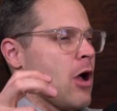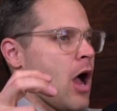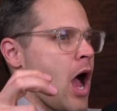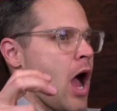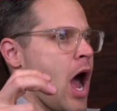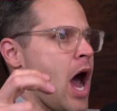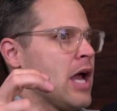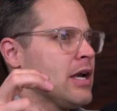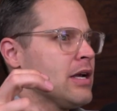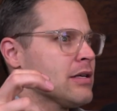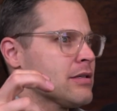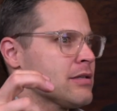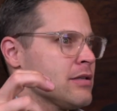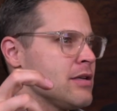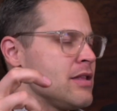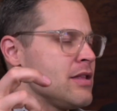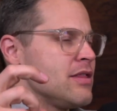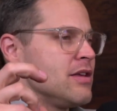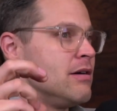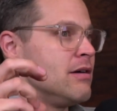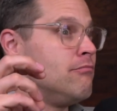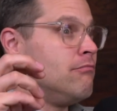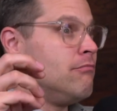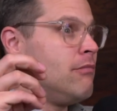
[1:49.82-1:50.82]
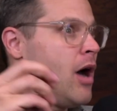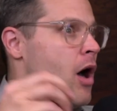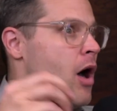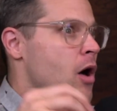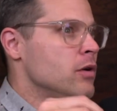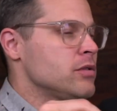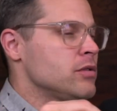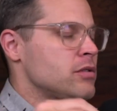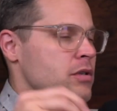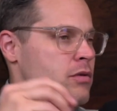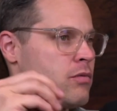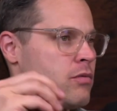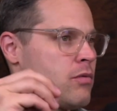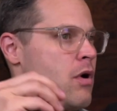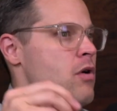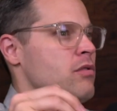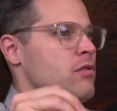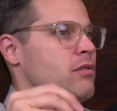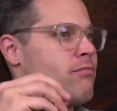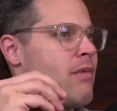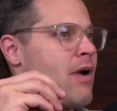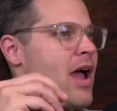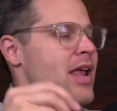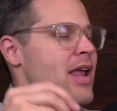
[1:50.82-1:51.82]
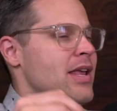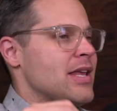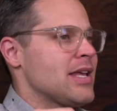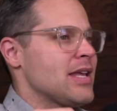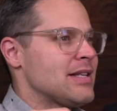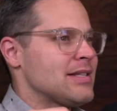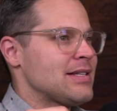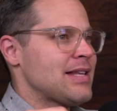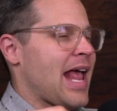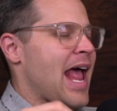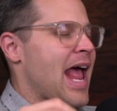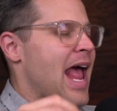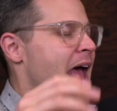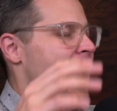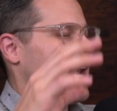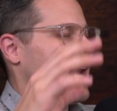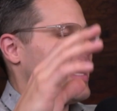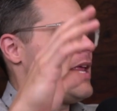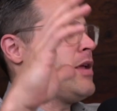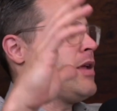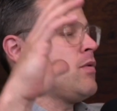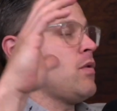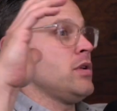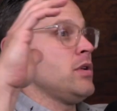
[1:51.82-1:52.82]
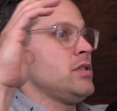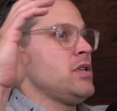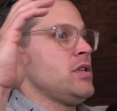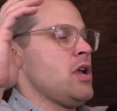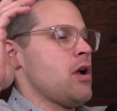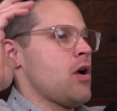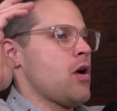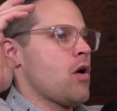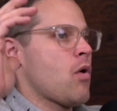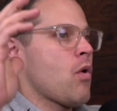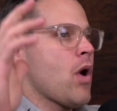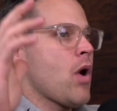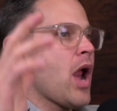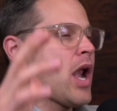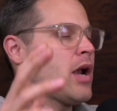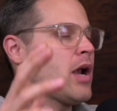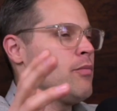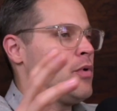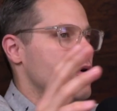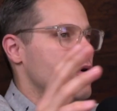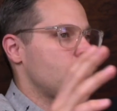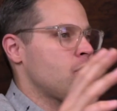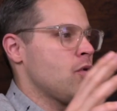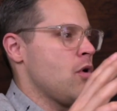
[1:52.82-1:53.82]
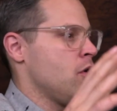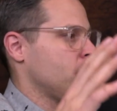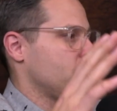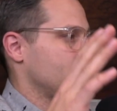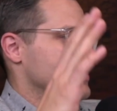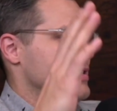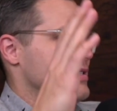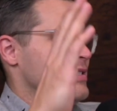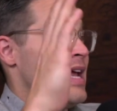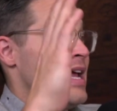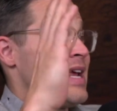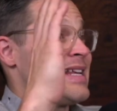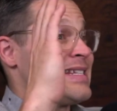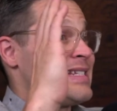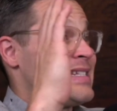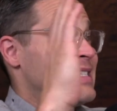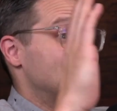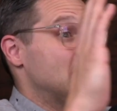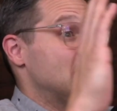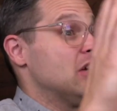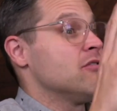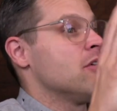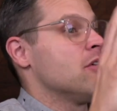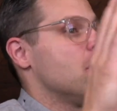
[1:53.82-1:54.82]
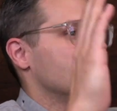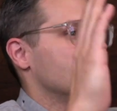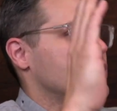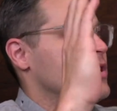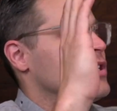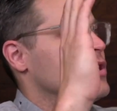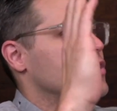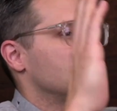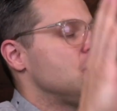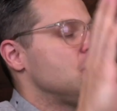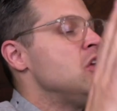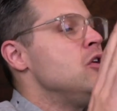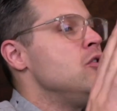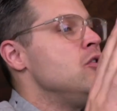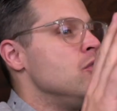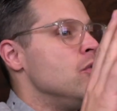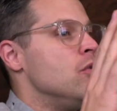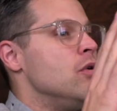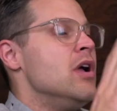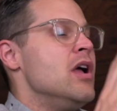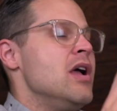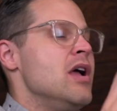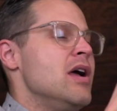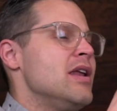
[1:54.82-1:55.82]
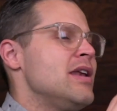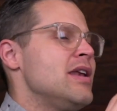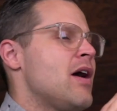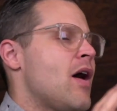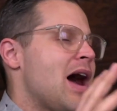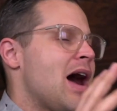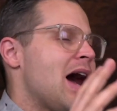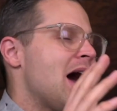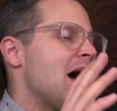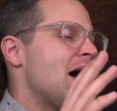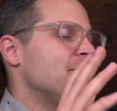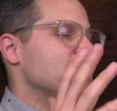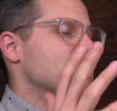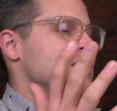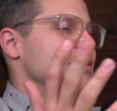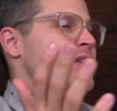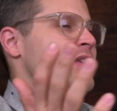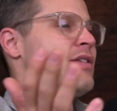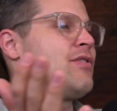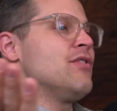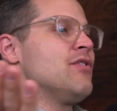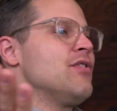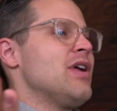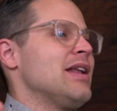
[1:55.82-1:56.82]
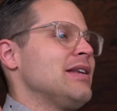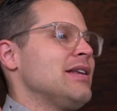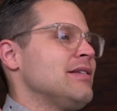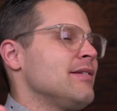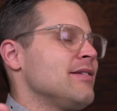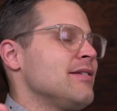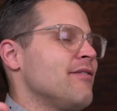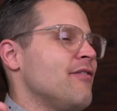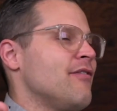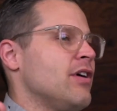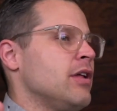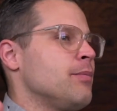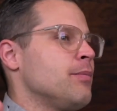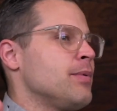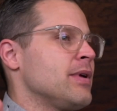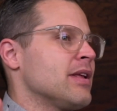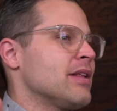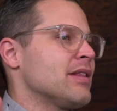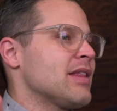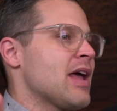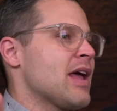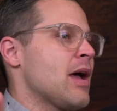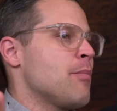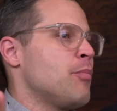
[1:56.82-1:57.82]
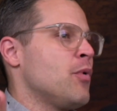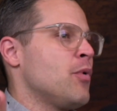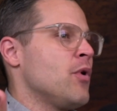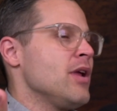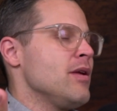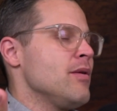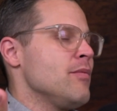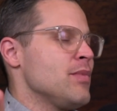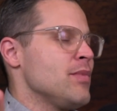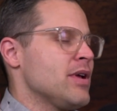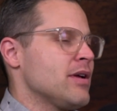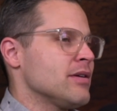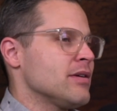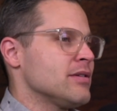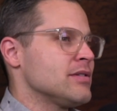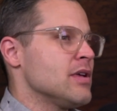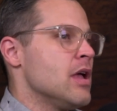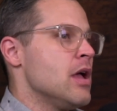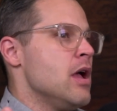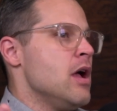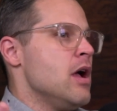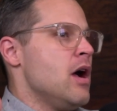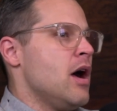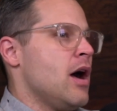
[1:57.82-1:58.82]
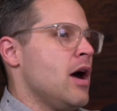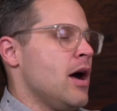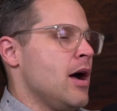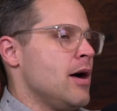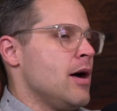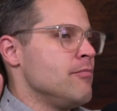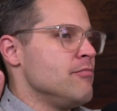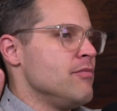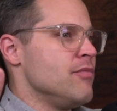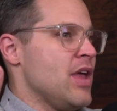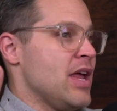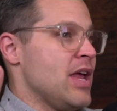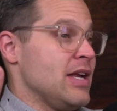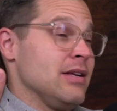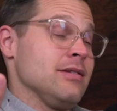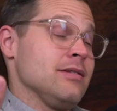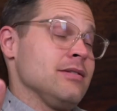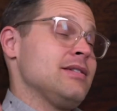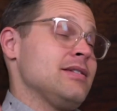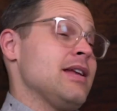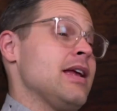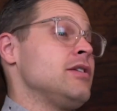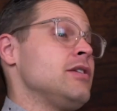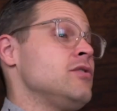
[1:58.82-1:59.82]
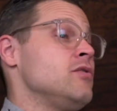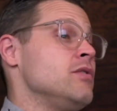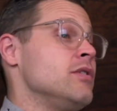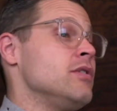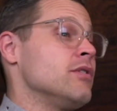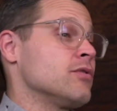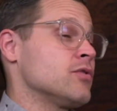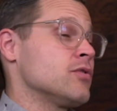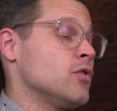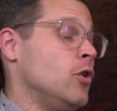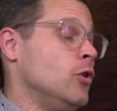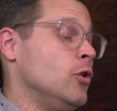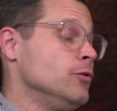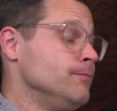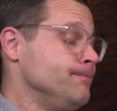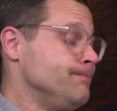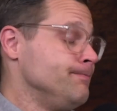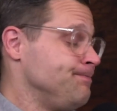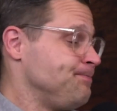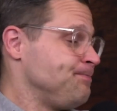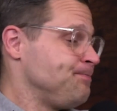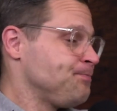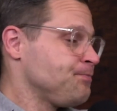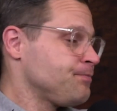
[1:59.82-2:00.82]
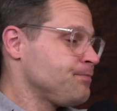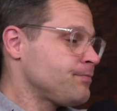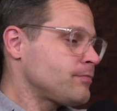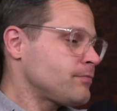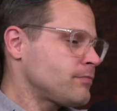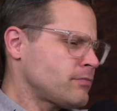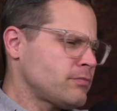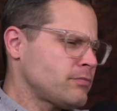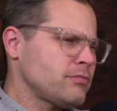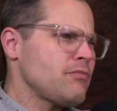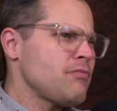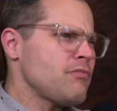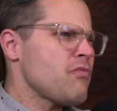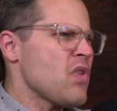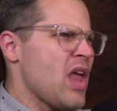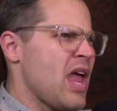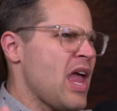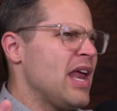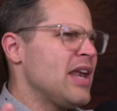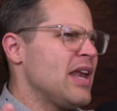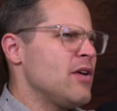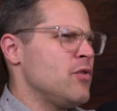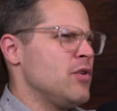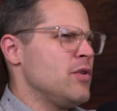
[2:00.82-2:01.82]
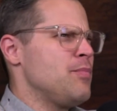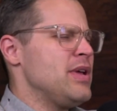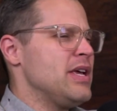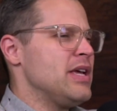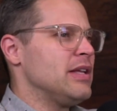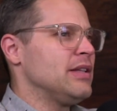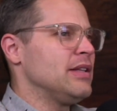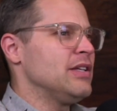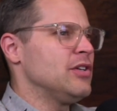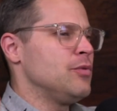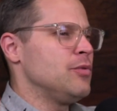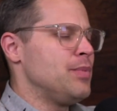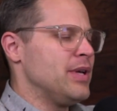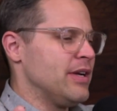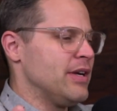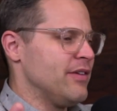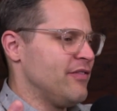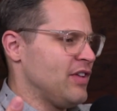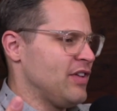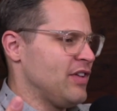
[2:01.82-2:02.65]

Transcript: honestly, the most growth my kids had, it was incredible growth, is like 0 to 2. Now, obviously, they're not done developing at that point because they didn't stay 2 years old. And it would be a little bit of